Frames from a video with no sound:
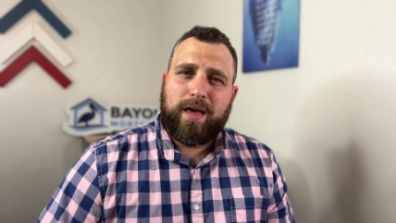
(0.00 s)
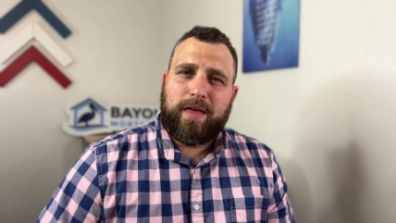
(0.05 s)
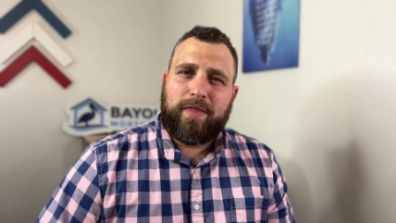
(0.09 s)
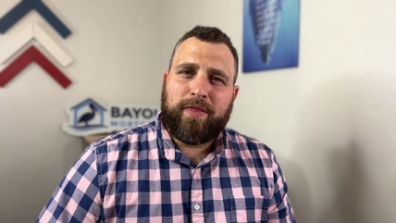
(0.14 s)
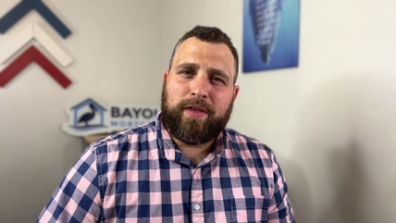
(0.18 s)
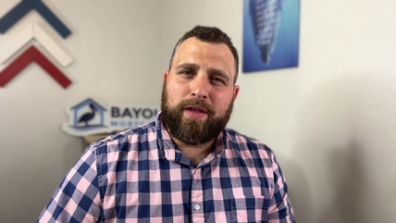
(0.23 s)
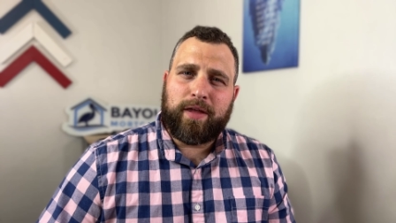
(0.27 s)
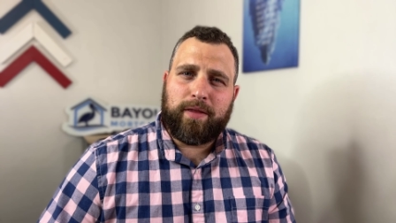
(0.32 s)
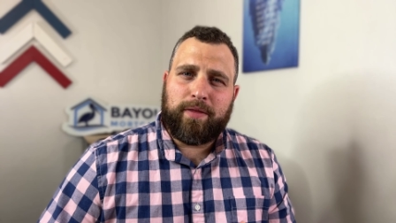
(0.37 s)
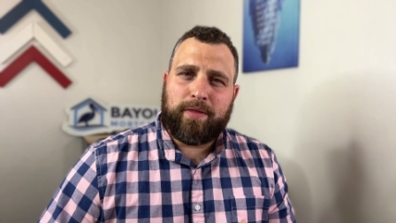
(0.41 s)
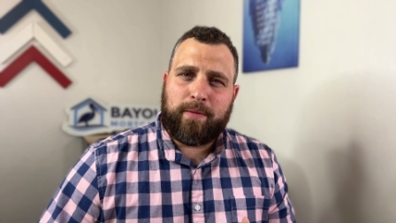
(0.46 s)

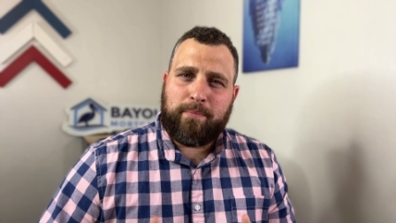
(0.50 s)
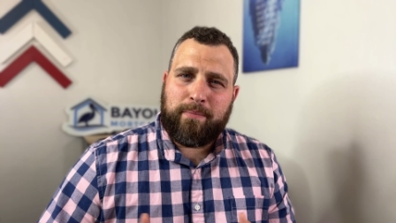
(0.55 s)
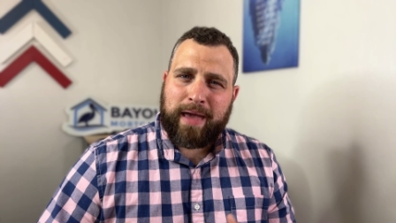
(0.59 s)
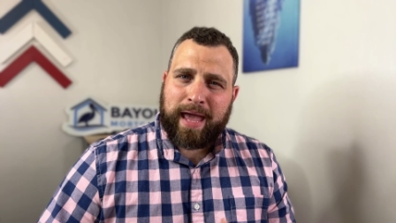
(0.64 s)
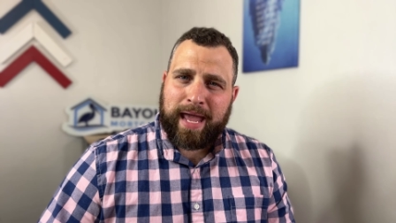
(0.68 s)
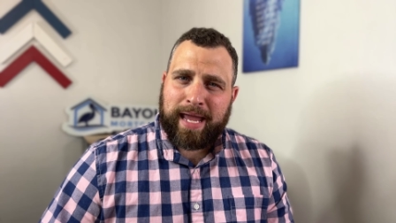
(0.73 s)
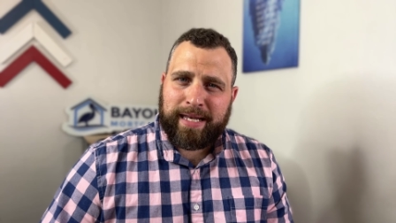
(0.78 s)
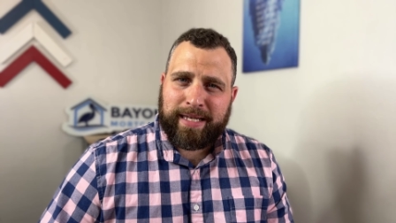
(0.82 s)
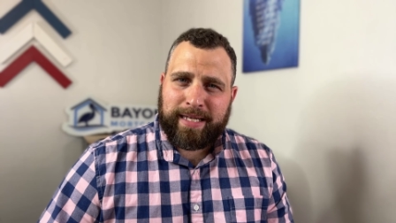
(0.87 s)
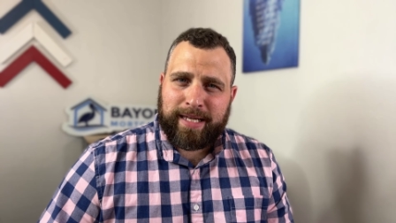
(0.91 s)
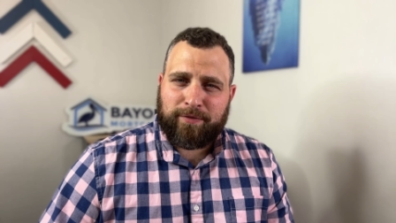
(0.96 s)
The, the
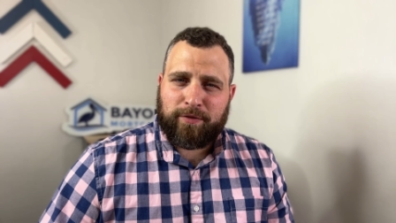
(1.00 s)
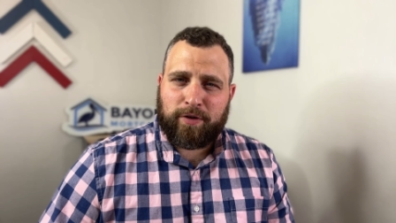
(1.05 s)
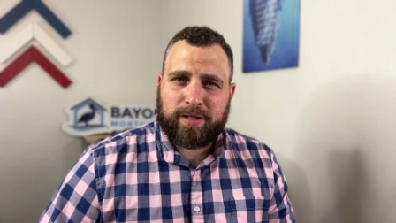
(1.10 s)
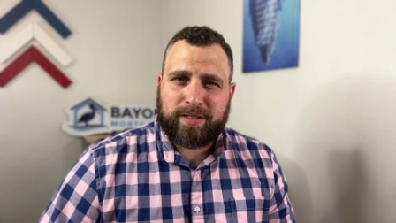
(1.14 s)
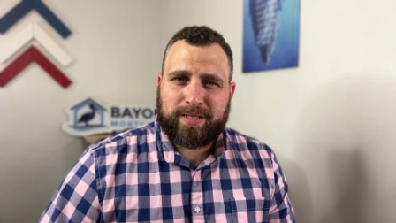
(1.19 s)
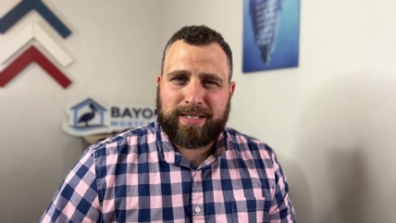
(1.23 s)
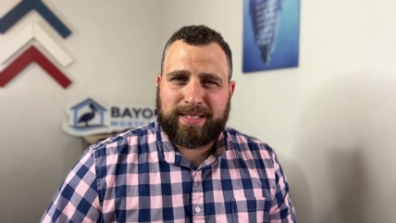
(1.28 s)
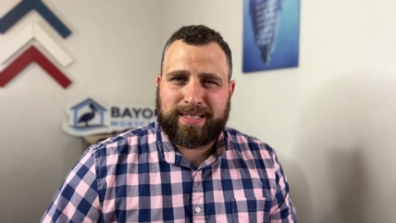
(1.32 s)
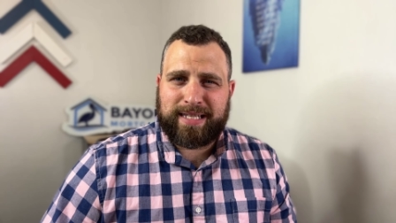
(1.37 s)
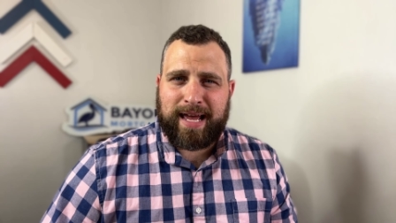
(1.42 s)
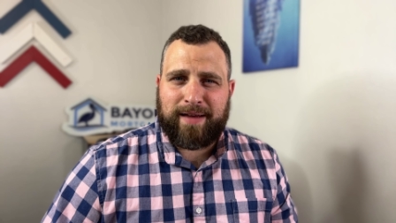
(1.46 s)
main difference
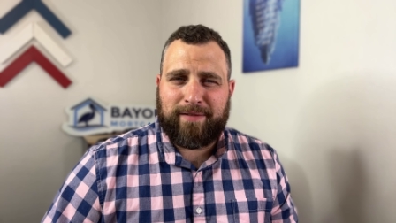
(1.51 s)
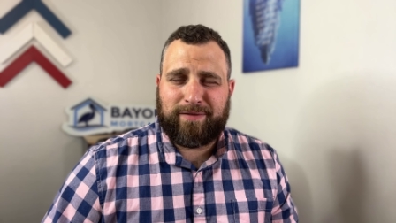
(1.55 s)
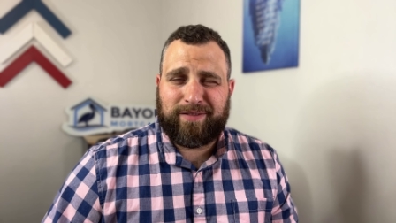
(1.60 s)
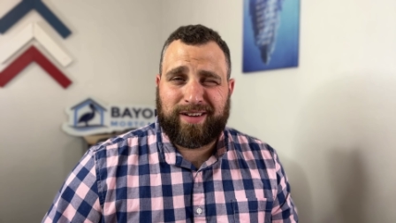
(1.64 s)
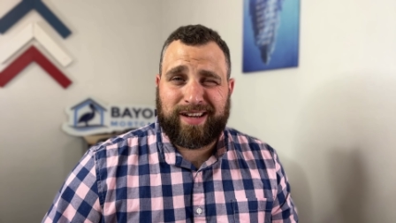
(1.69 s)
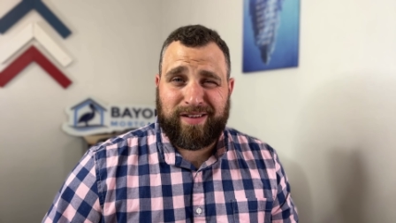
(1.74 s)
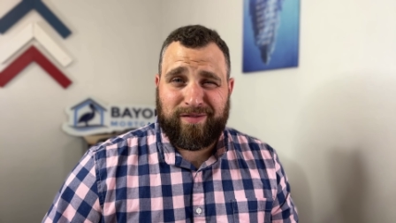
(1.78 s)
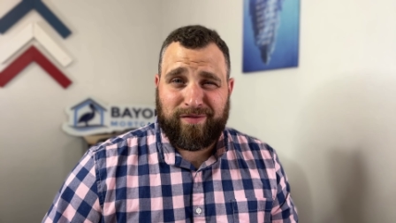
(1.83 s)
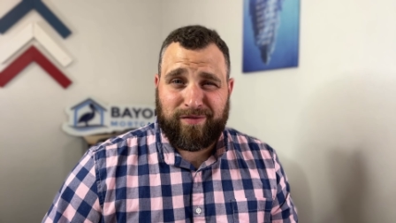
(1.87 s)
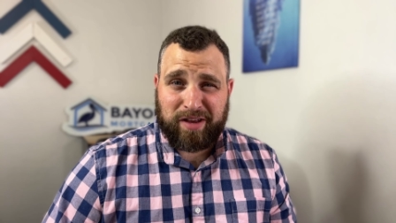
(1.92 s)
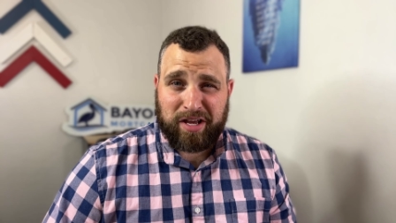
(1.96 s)
is that
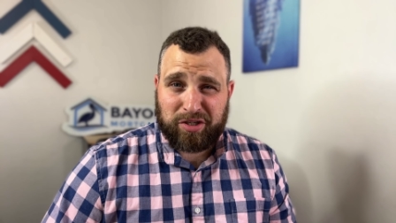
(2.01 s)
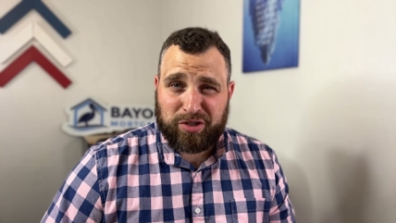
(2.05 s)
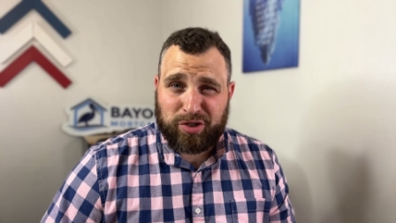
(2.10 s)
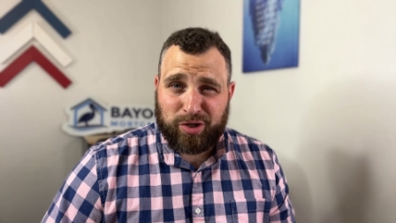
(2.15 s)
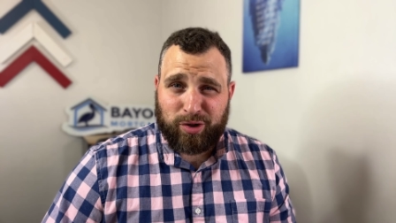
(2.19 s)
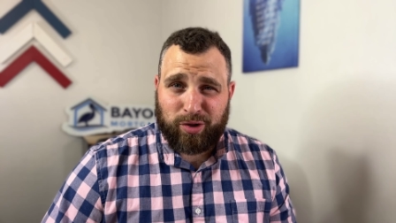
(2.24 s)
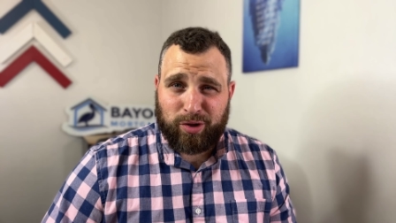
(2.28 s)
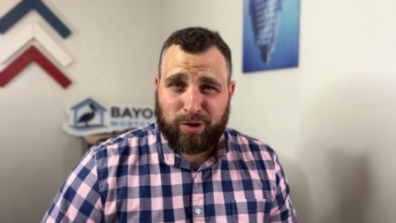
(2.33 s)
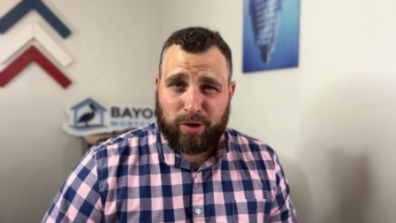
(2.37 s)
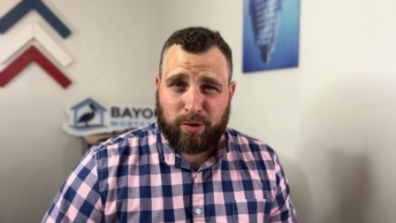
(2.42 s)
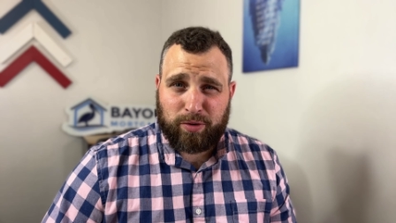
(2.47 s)

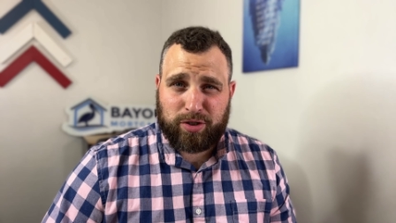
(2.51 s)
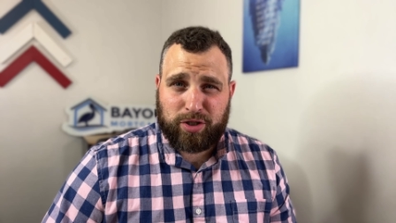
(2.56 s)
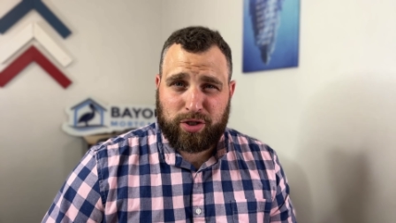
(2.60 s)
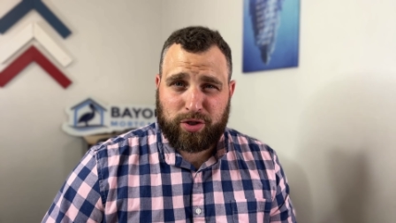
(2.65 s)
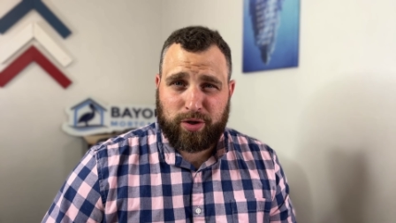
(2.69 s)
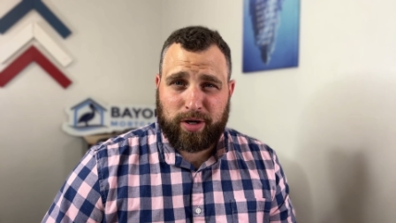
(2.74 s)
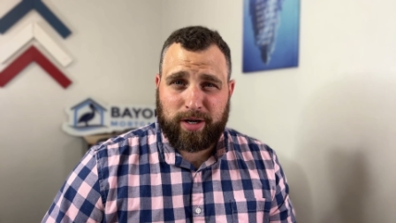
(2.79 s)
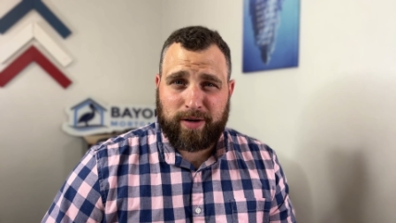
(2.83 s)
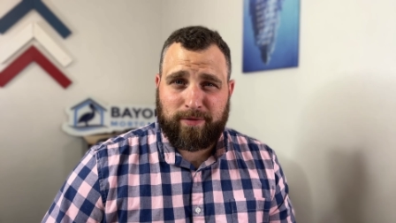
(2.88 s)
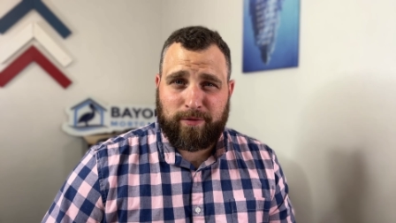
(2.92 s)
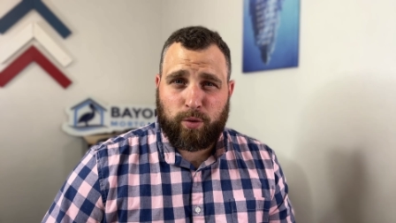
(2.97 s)
conventional loans
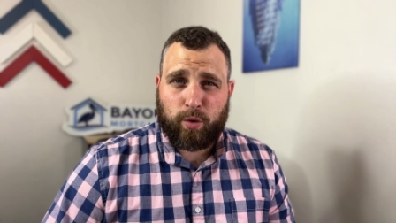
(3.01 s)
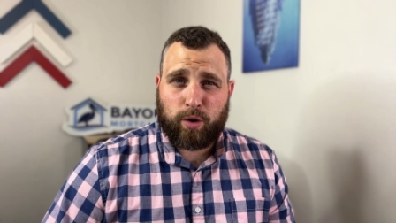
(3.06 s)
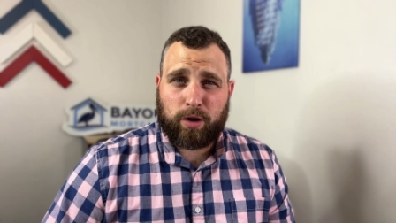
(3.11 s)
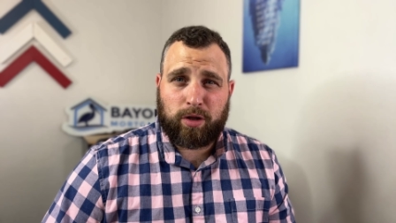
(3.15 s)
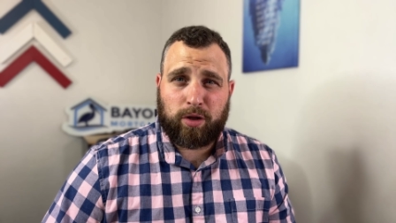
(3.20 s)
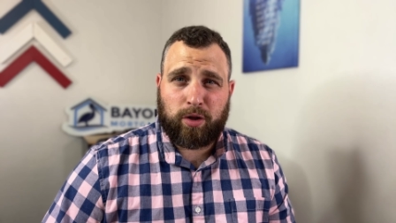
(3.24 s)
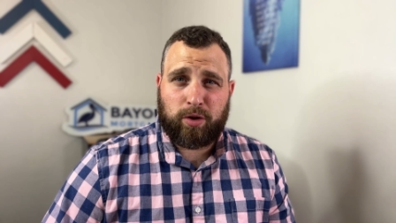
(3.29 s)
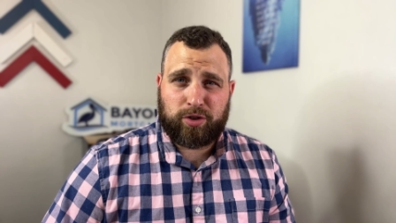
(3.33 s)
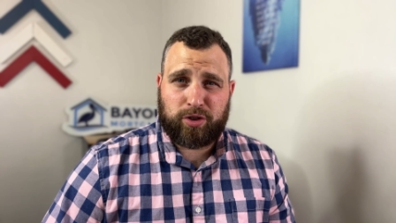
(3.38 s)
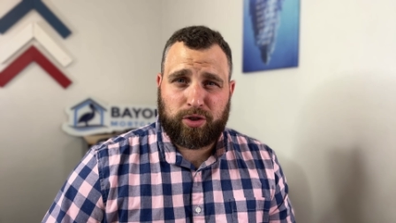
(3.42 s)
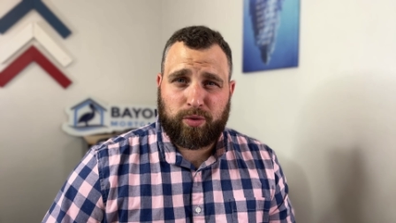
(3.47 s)
treat a
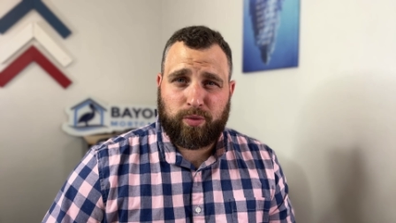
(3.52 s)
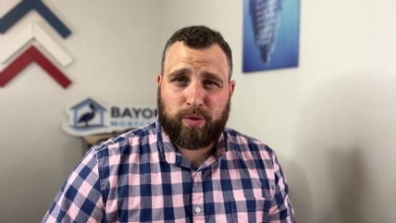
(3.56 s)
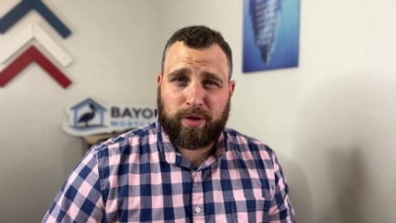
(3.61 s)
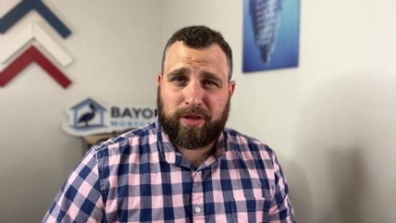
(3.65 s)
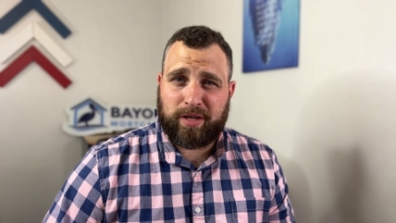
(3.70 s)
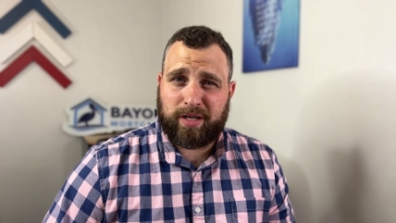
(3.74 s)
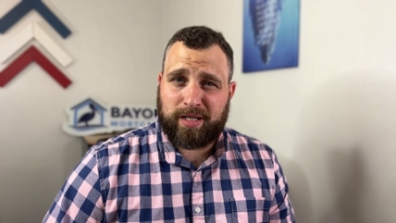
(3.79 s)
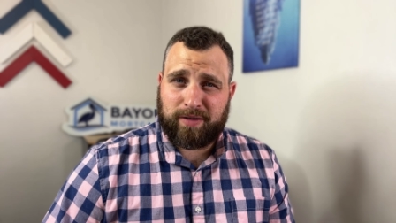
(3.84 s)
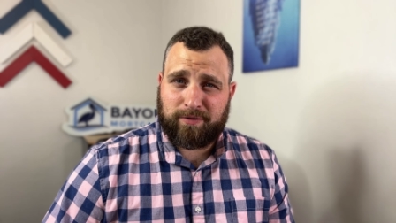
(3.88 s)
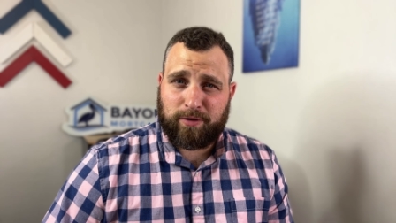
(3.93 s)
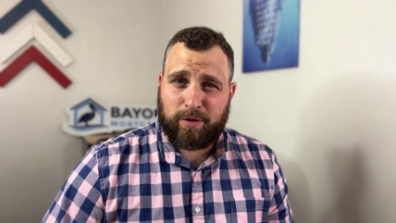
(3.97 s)
foreclosure with a
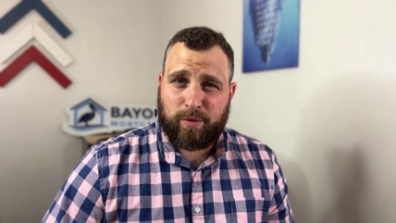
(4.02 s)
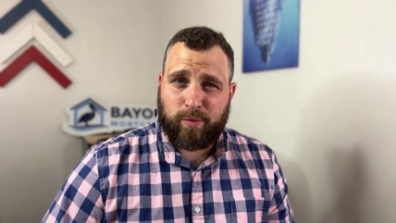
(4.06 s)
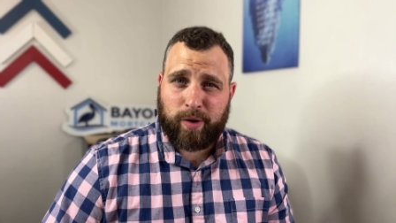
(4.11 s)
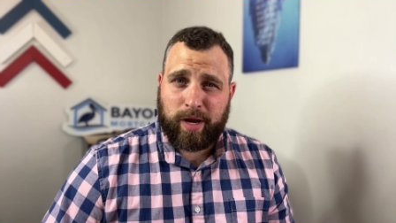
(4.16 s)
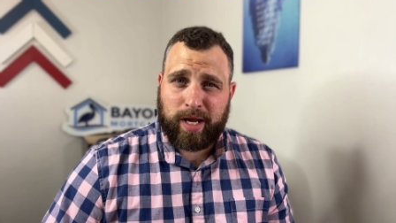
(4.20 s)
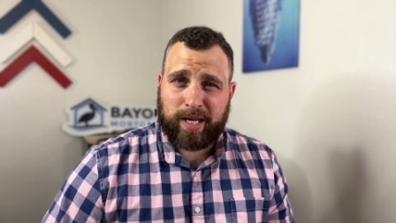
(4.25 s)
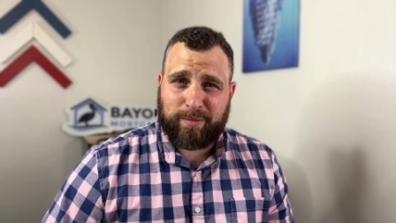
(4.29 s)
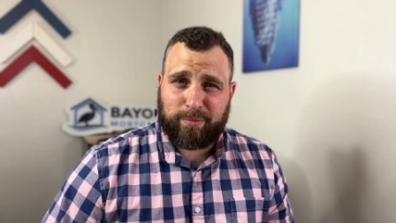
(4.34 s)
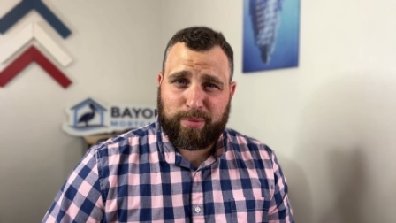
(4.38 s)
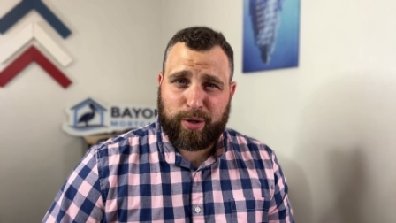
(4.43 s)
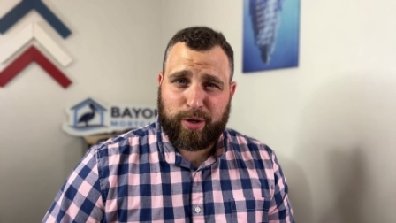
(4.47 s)
different
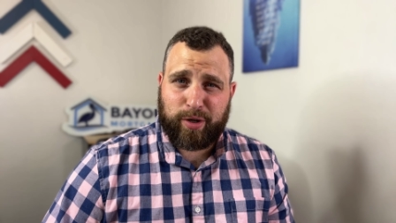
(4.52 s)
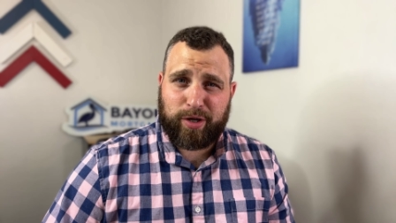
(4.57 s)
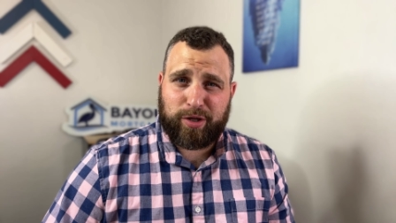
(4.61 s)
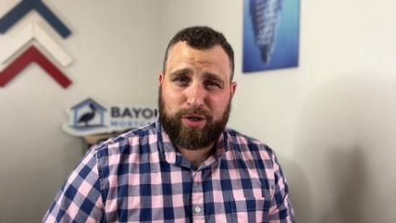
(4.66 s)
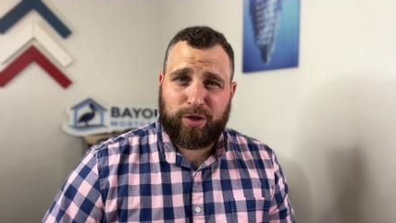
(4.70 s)
waiting period.